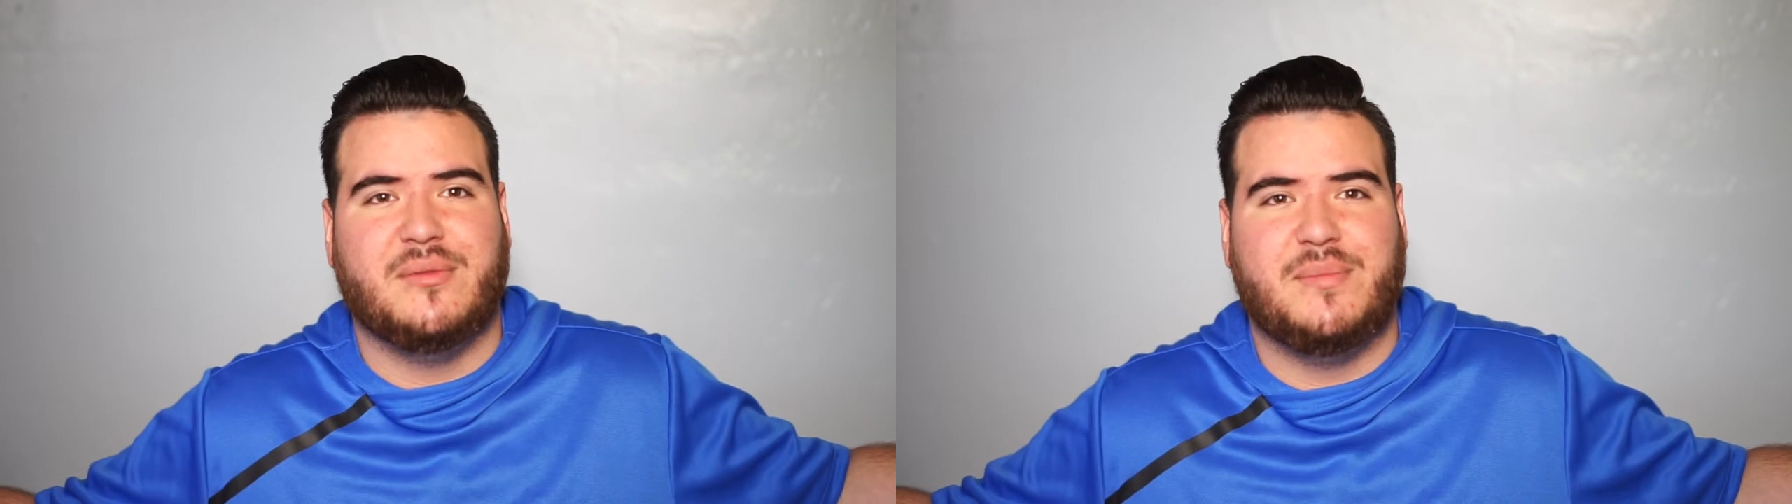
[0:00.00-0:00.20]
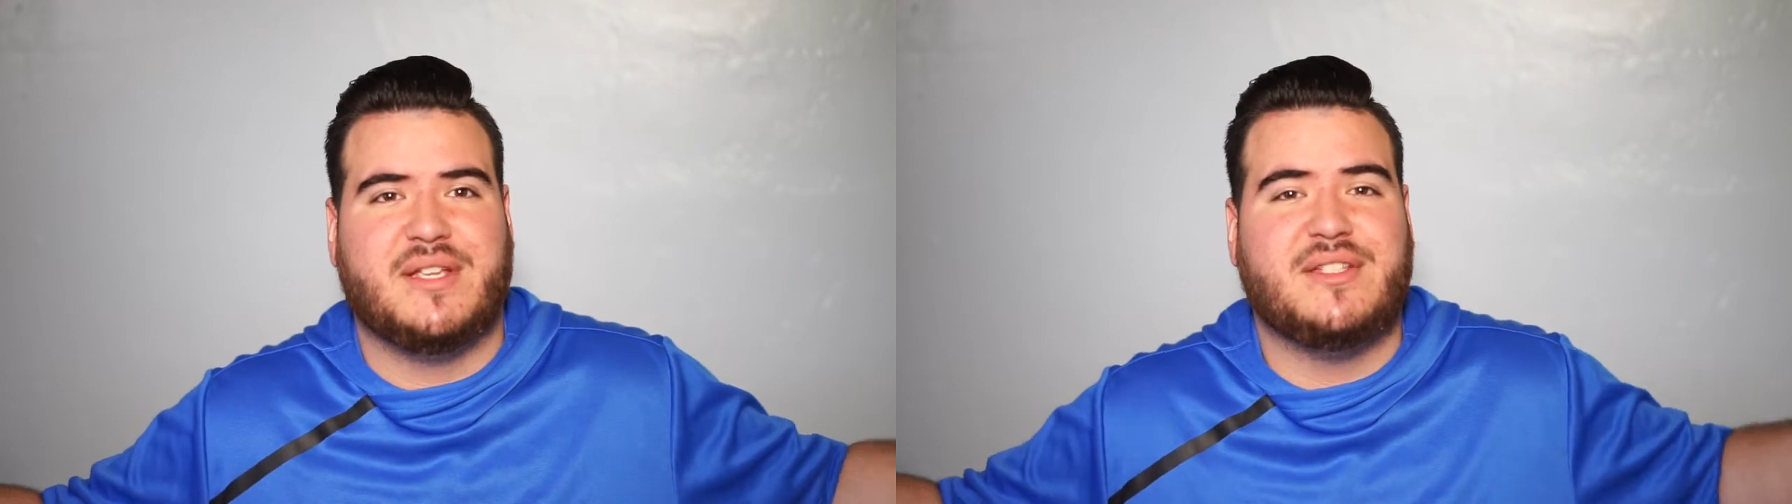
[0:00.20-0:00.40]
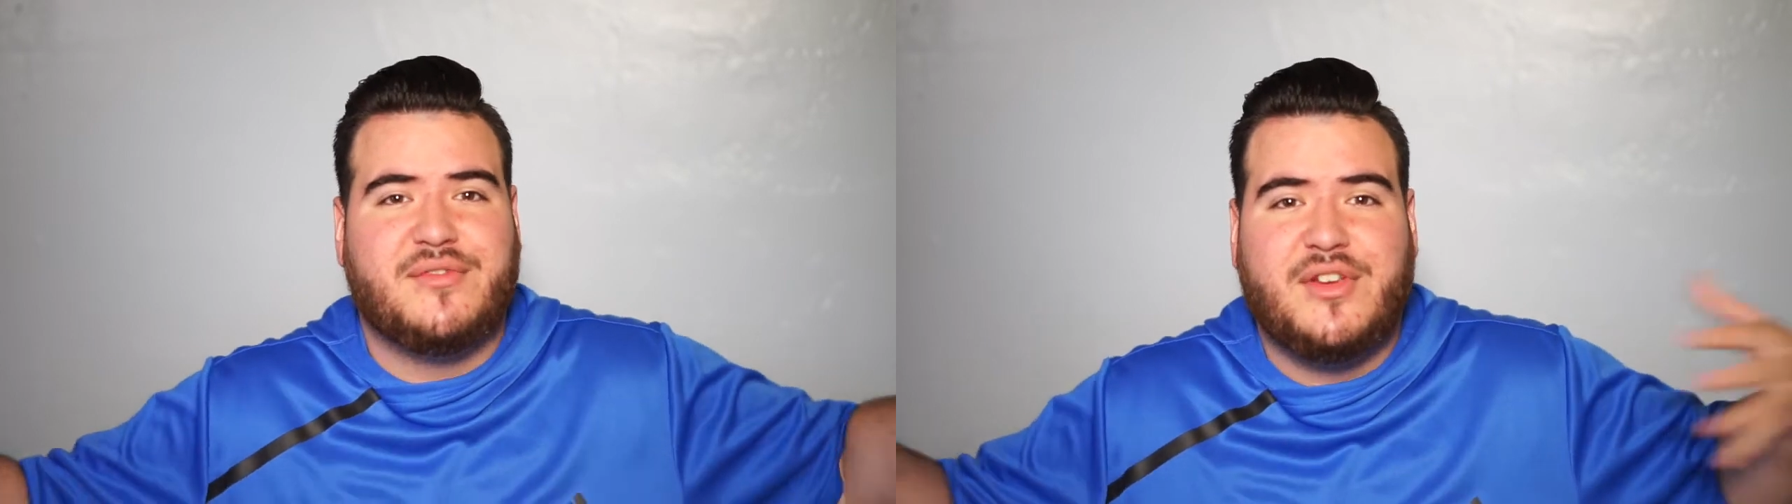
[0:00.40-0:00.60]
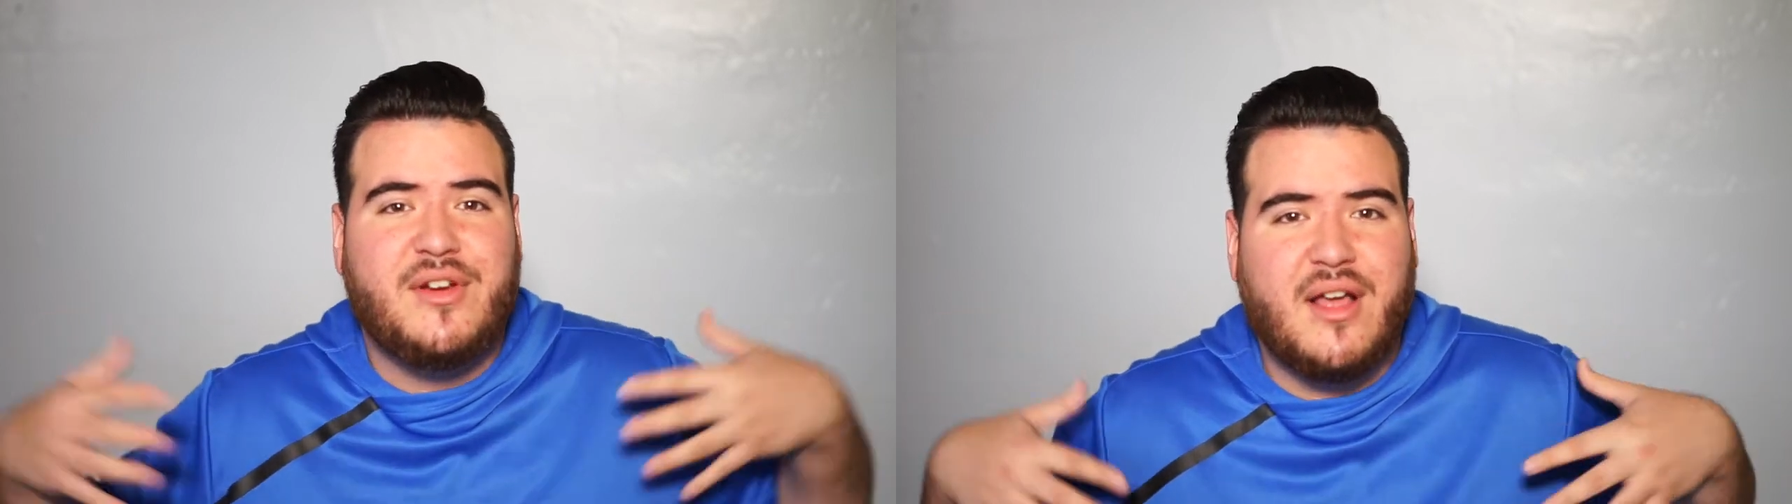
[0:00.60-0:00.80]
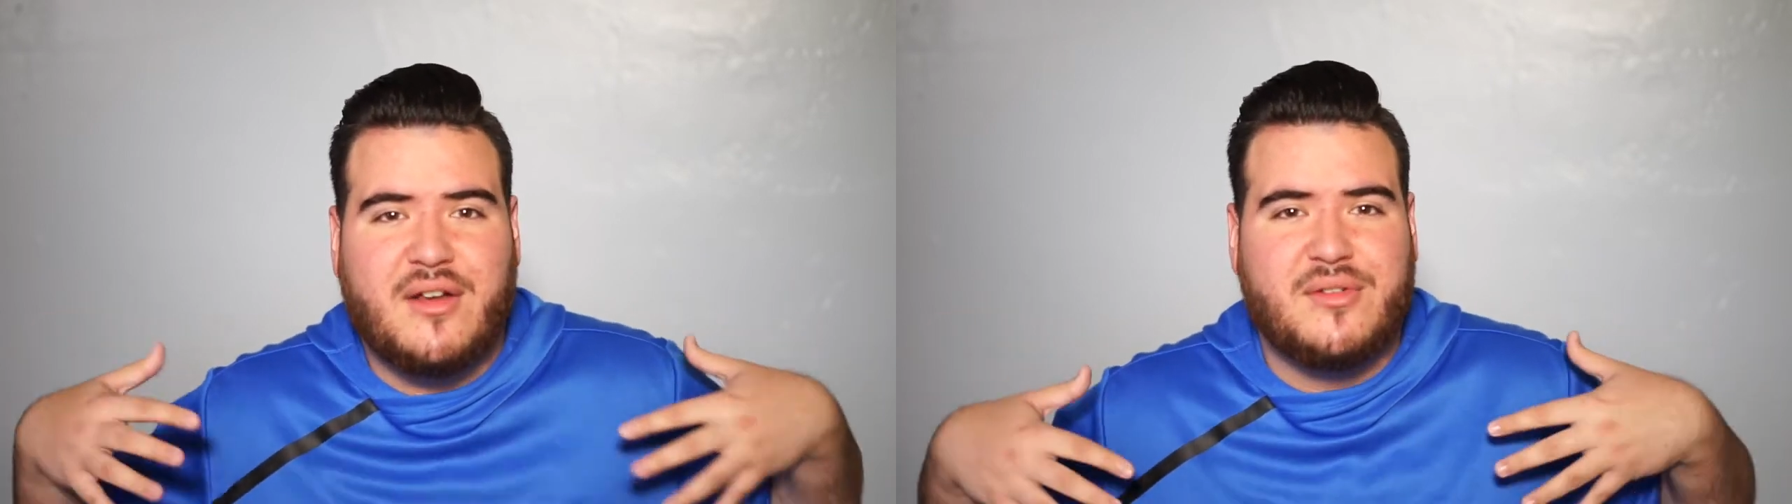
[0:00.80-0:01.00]
Because if
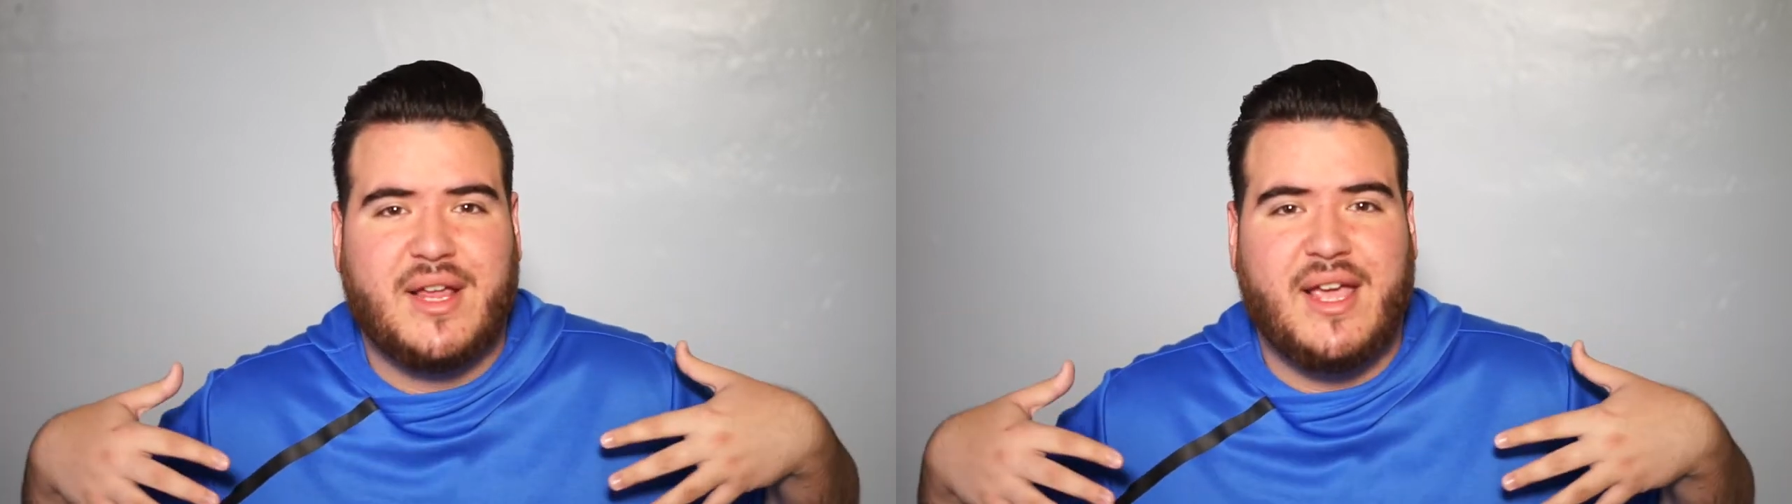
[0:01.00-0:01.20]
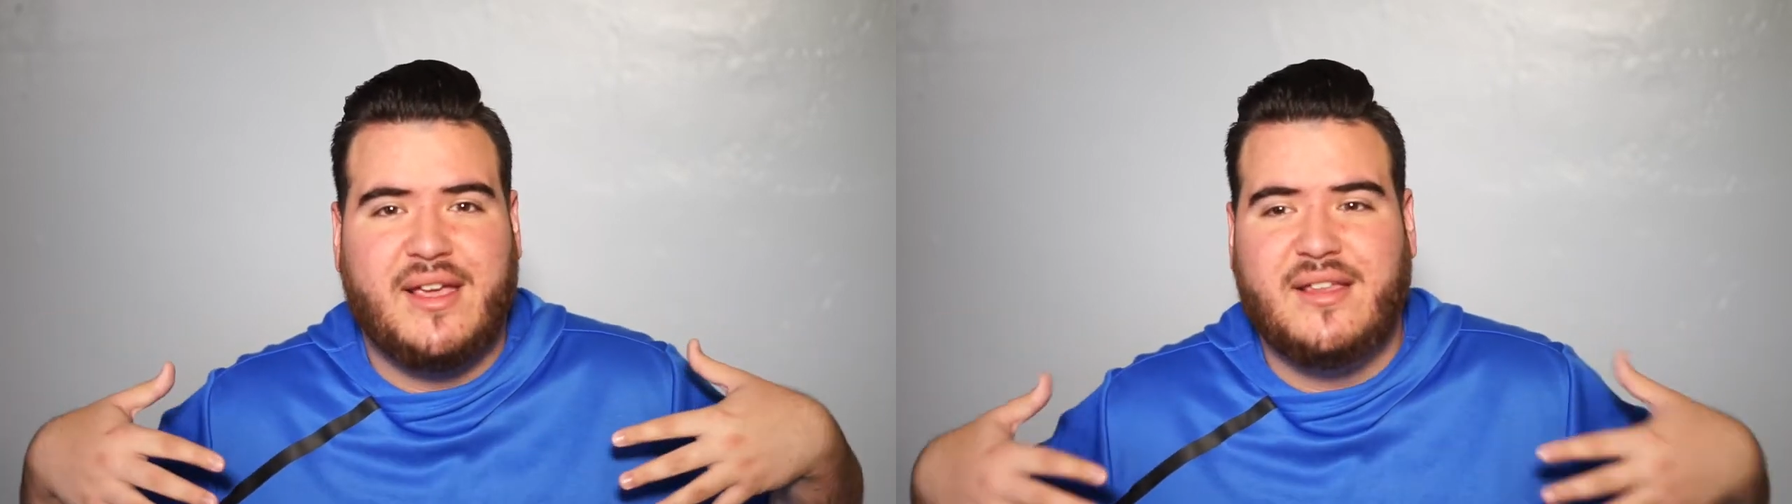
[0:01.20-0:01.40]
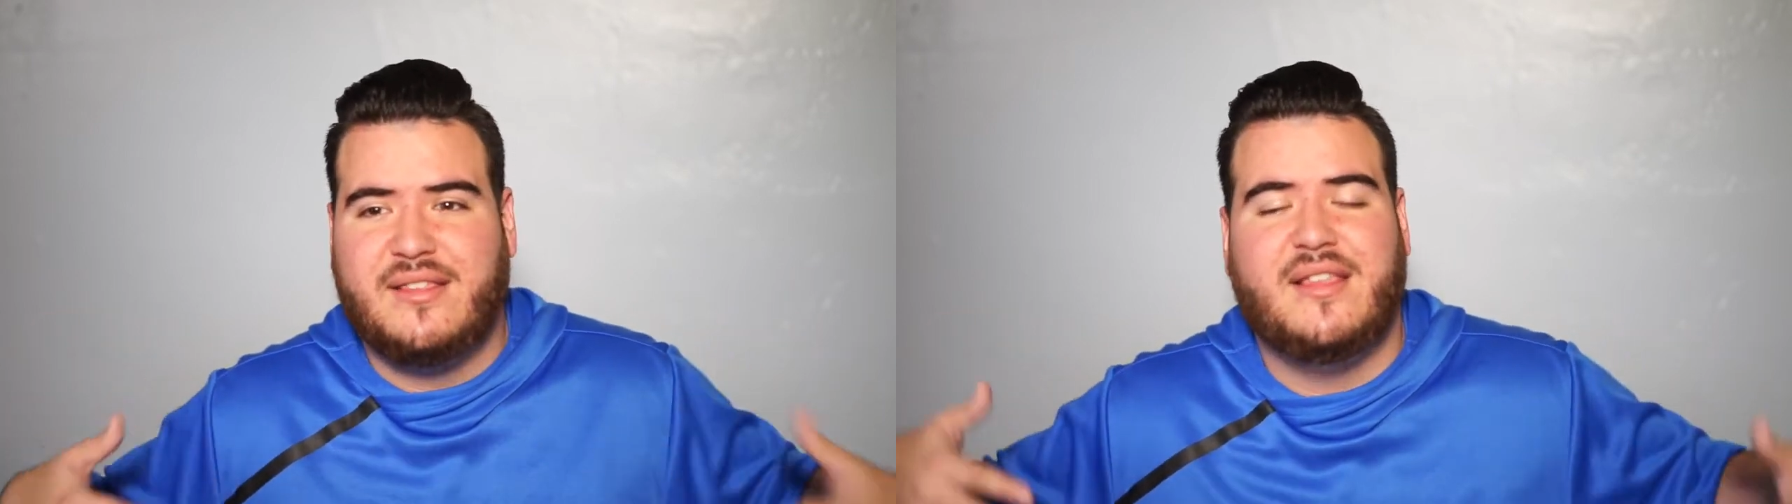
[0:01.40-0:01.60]
you're not okay,